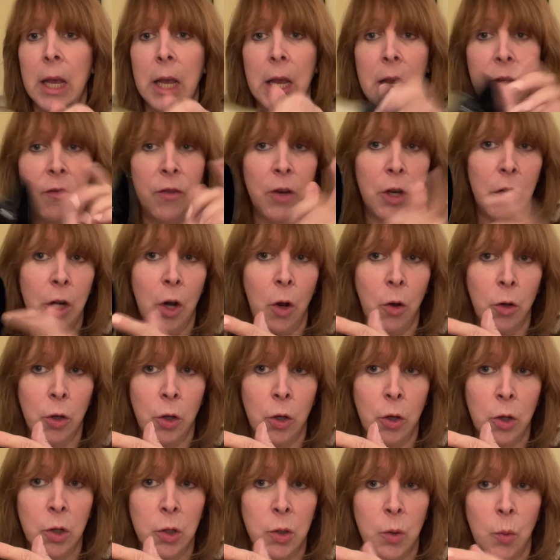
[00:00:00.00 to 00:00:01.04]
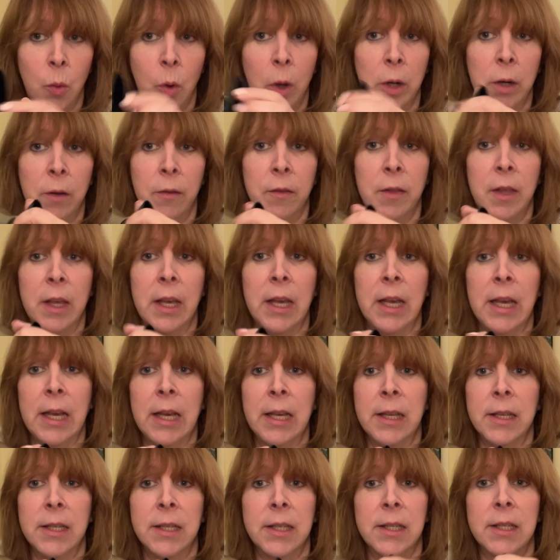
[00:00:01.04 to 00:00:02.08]
If you don't use one of
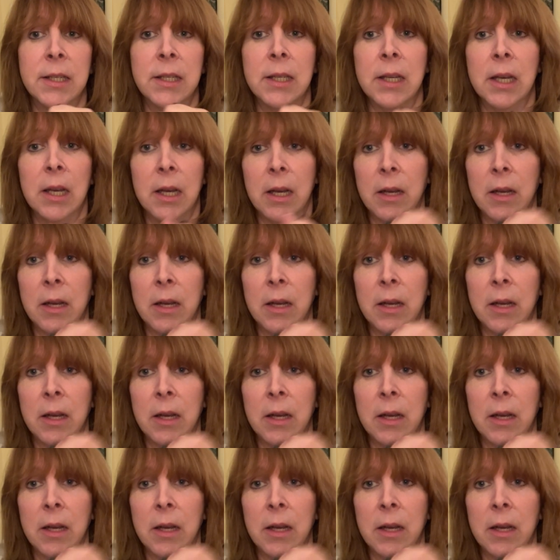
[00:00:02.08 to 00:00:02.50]
these